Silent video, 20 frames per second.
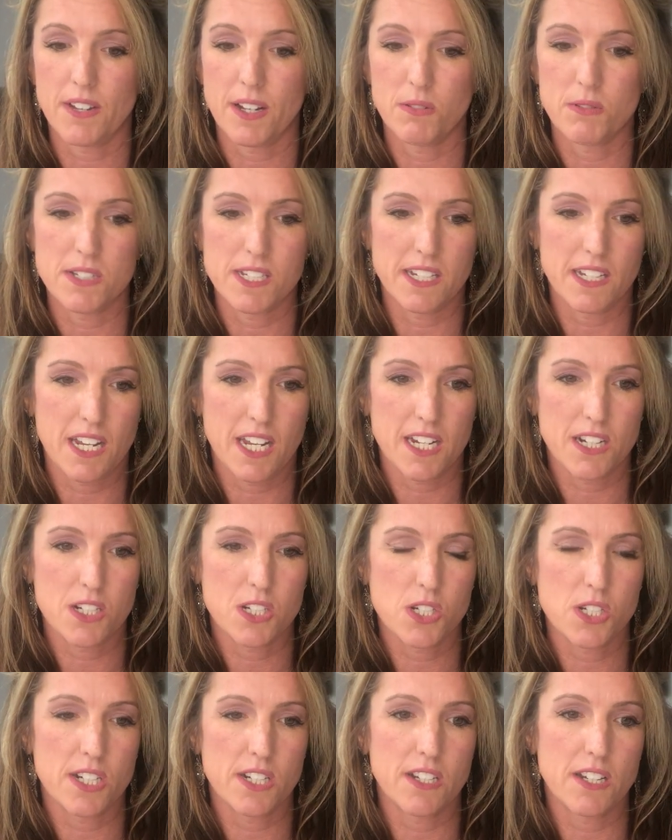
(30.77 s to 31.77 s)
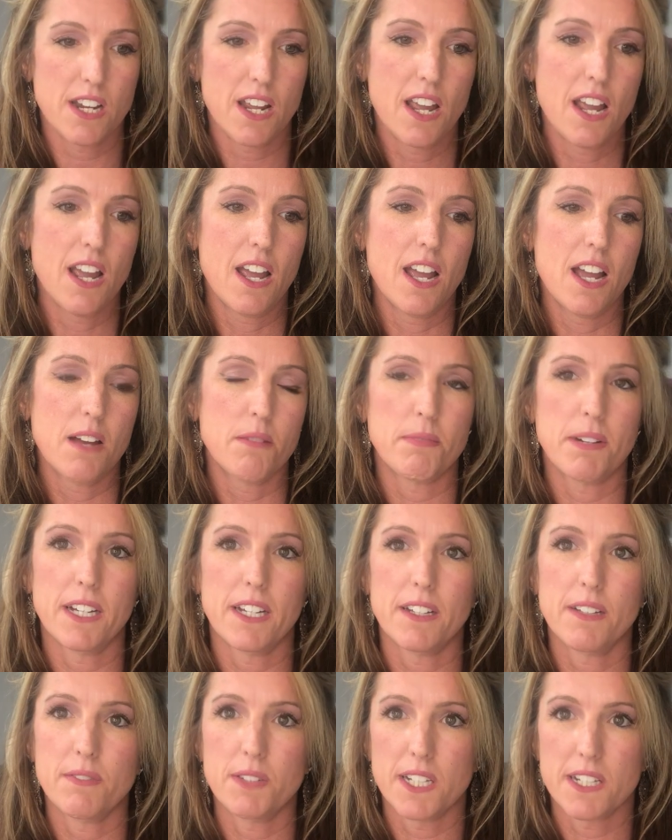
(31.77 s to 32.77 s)
I was engaged and
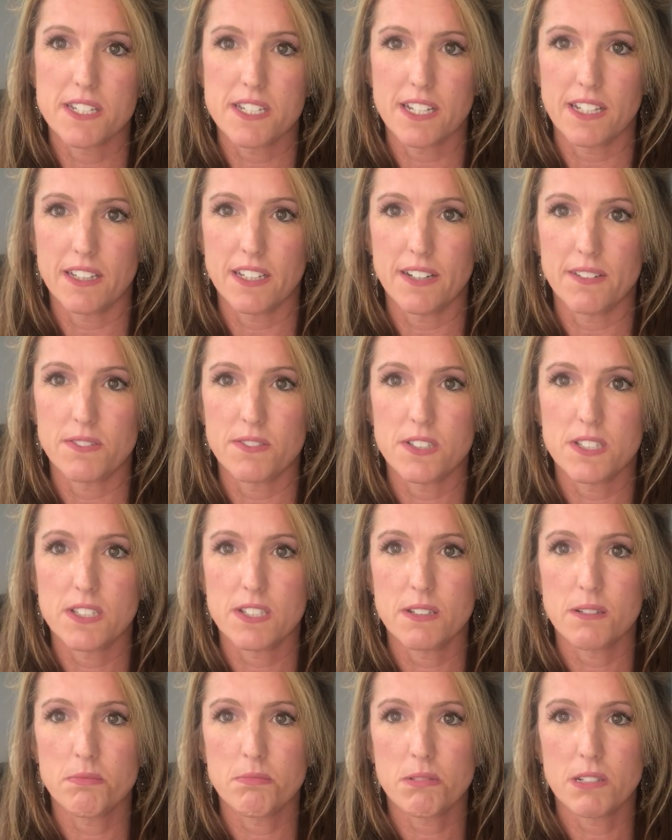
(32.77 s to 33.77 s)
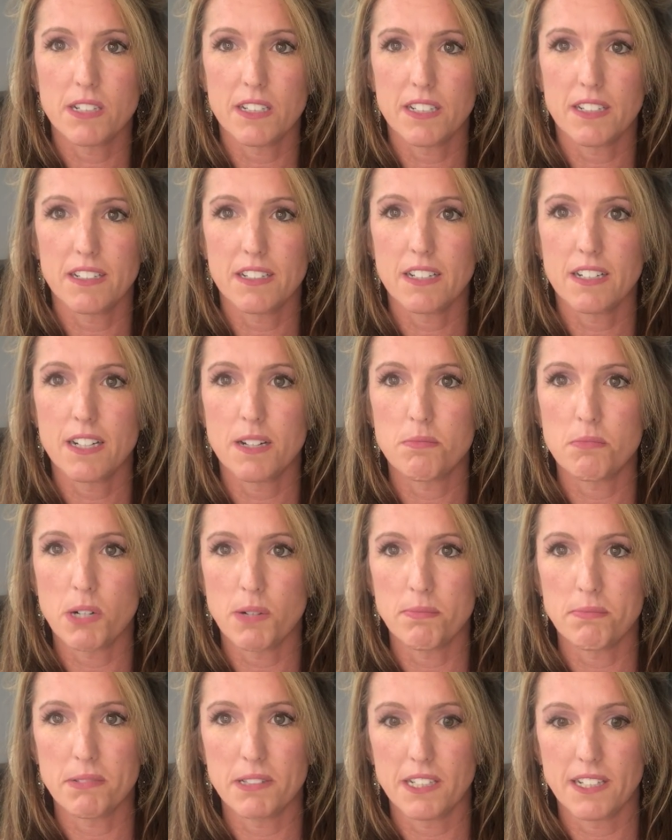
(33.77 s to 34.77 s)
my fiance left pretty
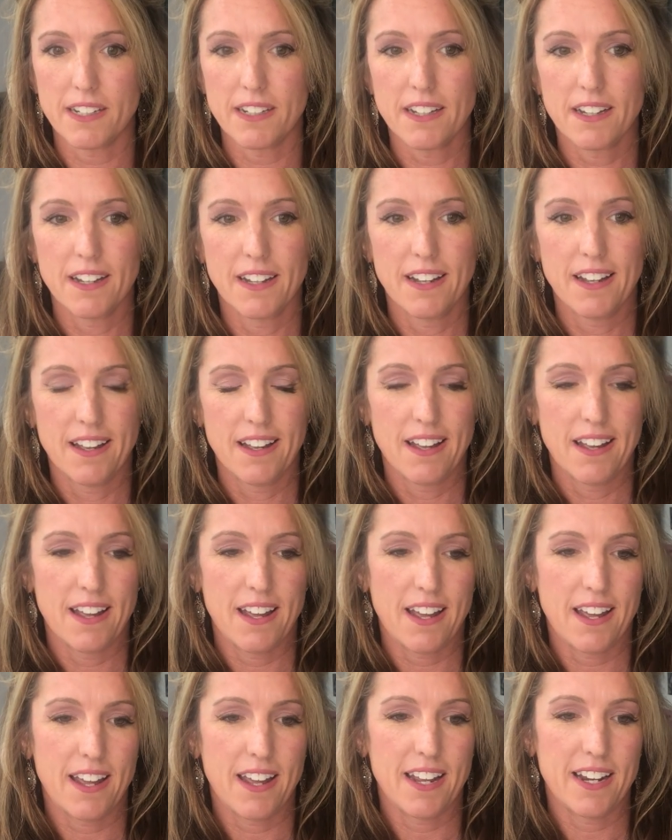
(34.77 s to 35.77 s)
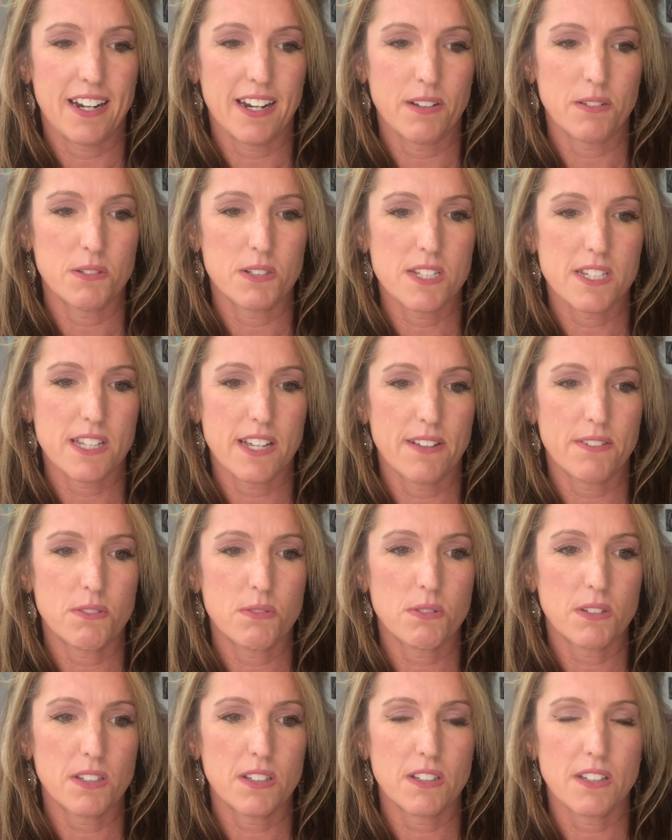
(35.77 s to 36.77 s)
abruptly, and I was
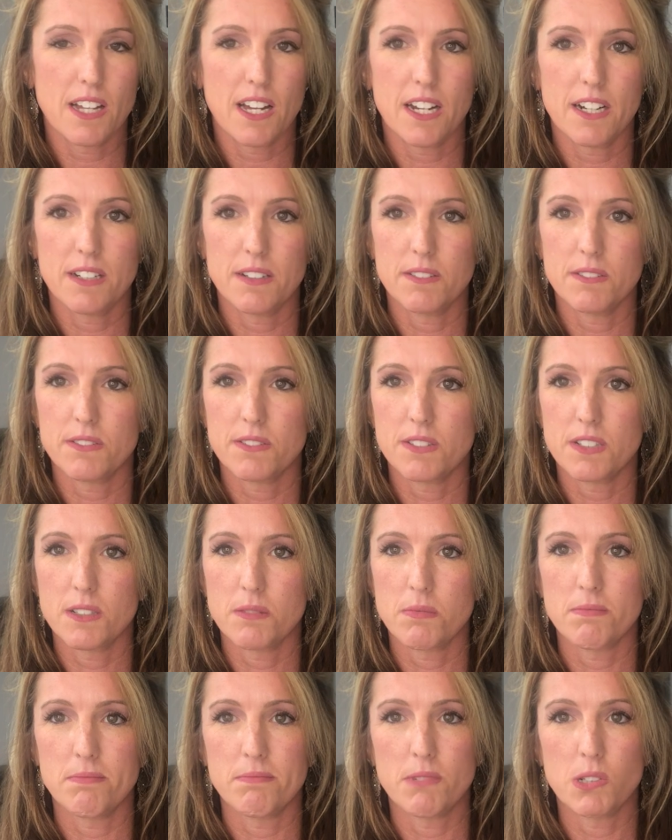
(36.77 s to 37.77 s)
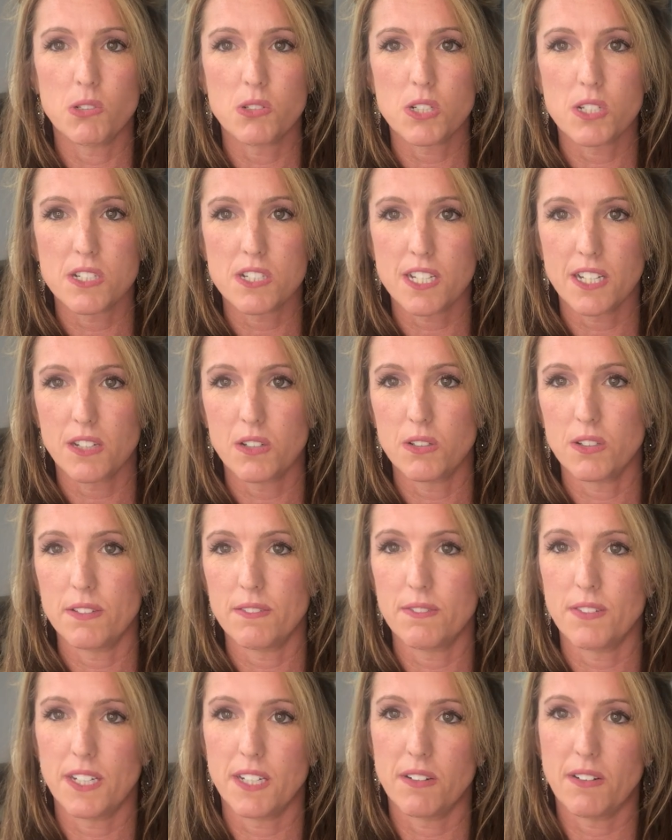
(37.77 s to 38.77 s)
left with a lot of emotions I
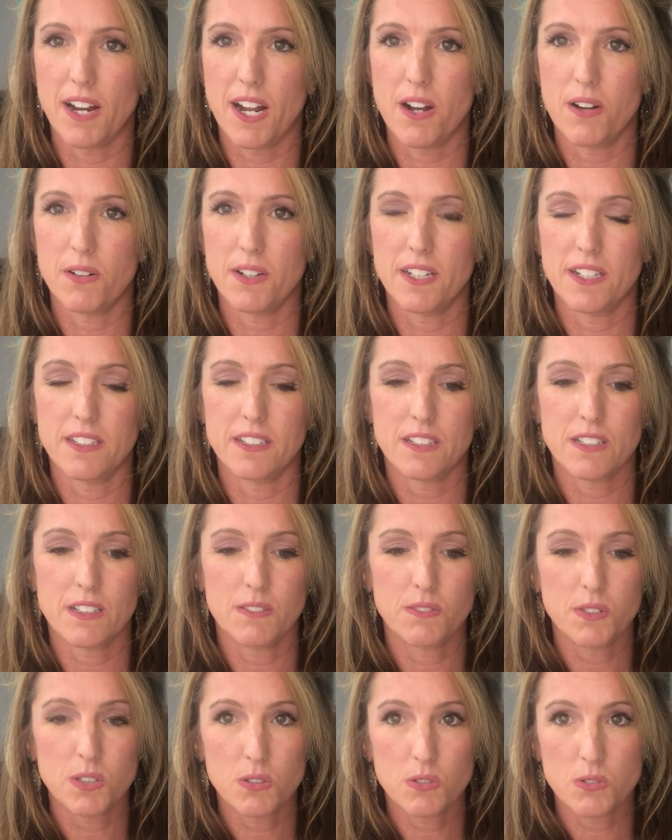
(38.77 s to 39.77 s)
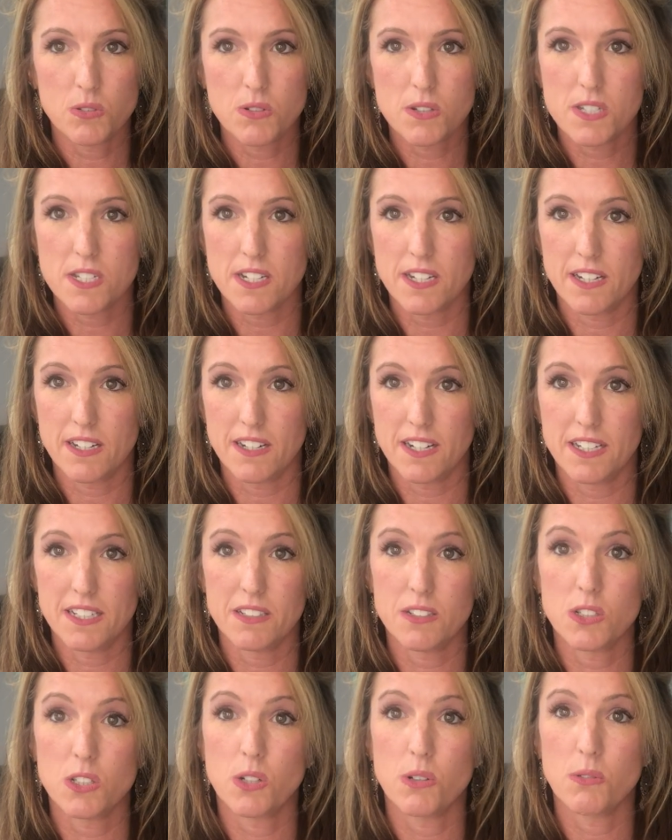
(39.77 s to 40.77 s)
couldn't figure out and confused, and I
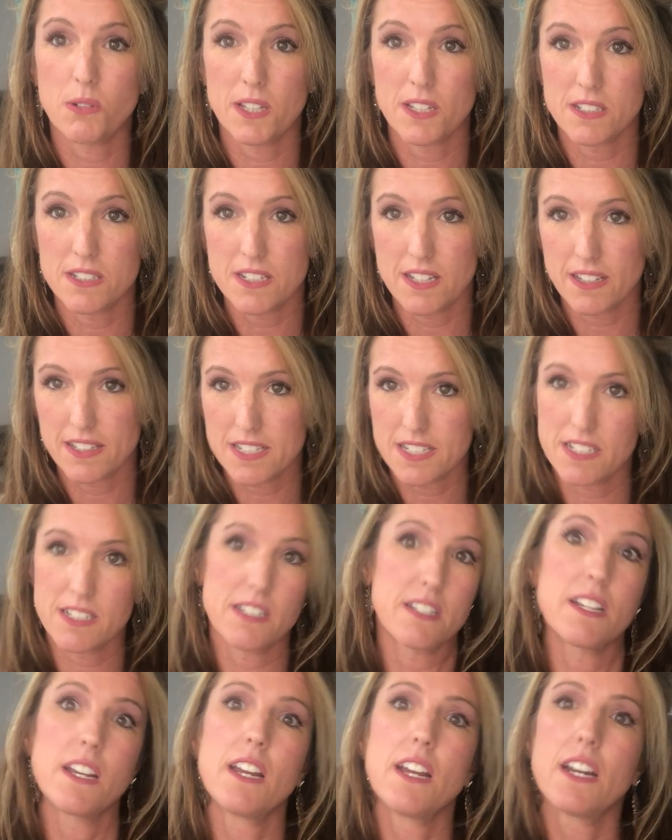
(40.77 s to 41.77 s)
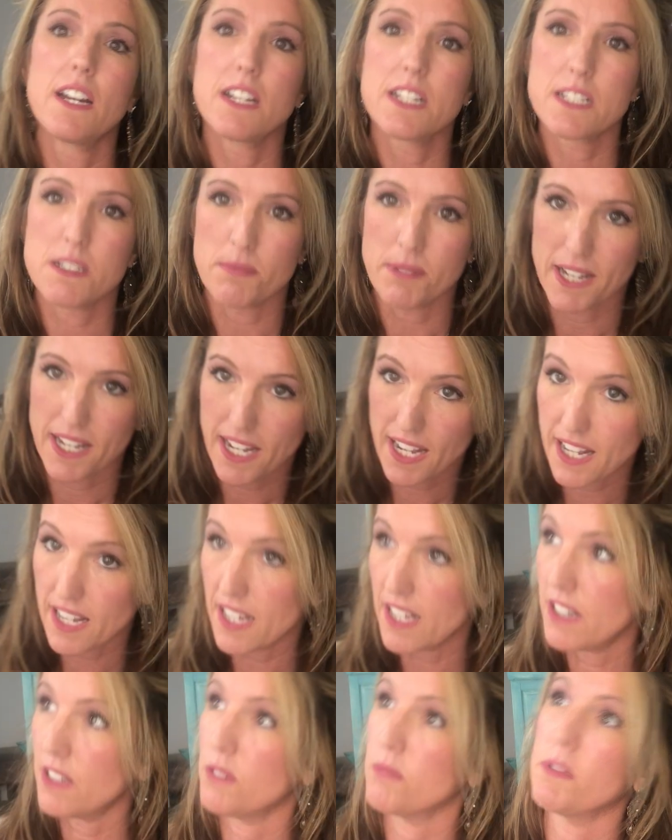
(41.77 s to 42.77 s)
didn't know whether to listen to my
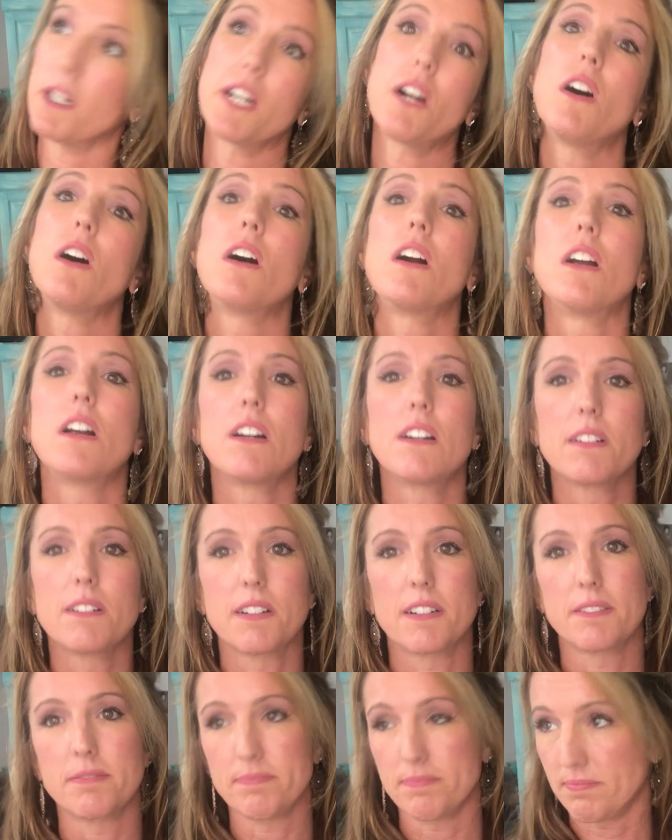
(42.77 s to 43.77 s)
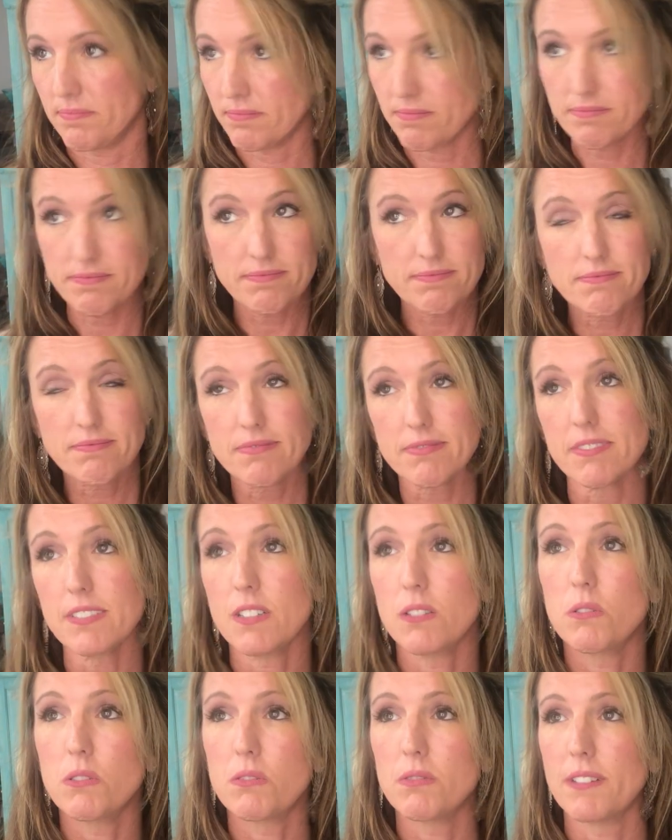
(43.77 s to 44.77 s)
head or my heart or
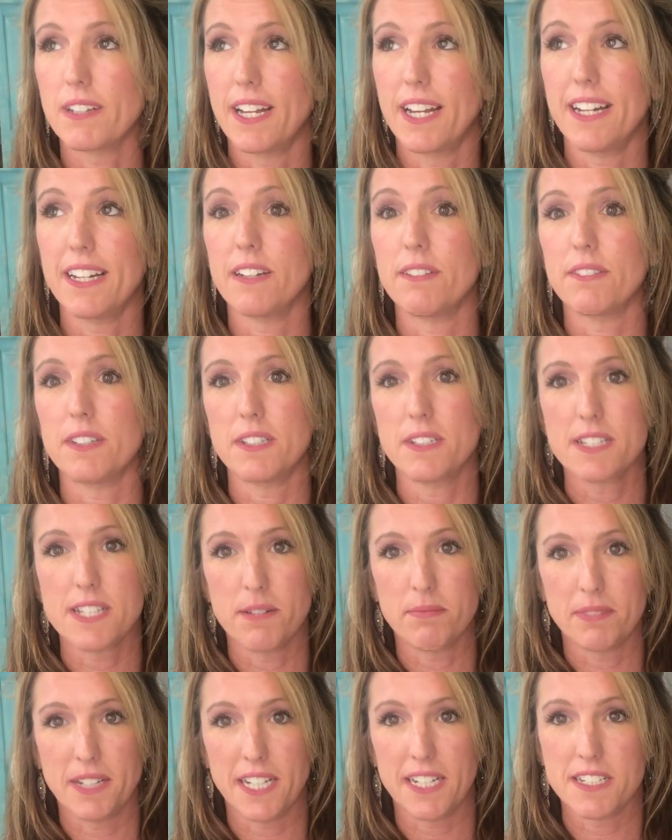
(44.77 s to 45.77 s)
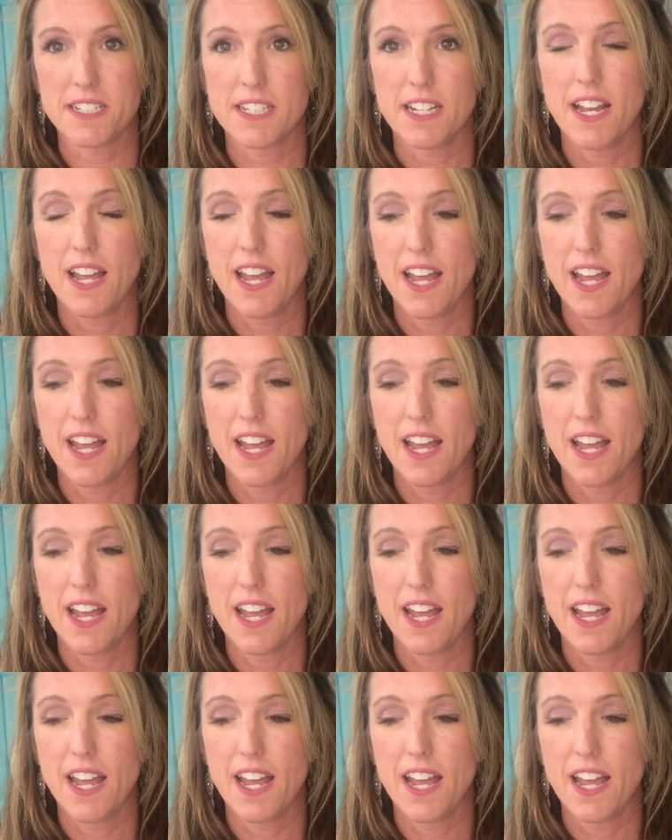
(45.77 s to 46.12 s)
any of it some days.